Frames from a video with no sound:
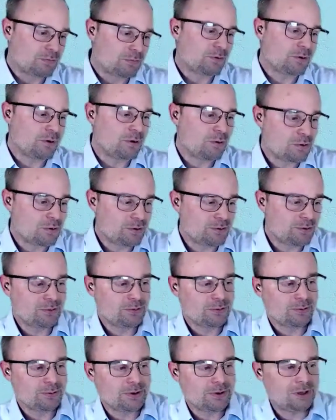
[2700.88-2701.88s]
go
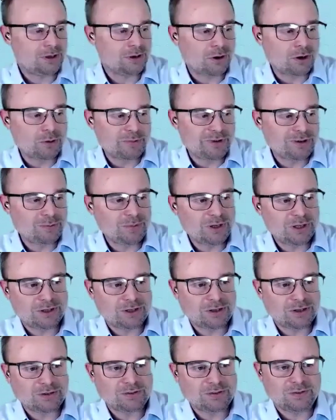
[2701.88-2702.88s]
to the OMG
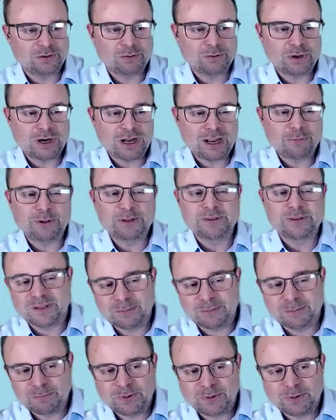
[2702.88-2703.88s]
meetings. So I will skip